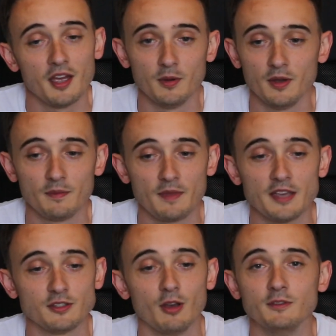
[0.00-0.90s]
but
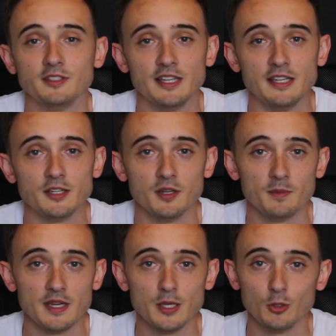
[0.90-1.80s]
that's obviously going to
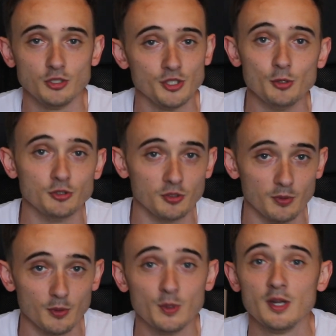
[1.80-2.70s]
be
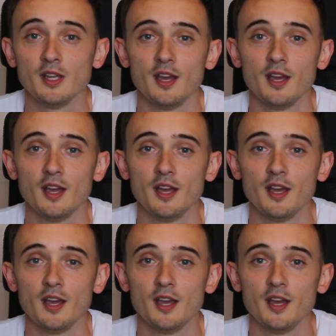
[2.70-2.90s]
unusable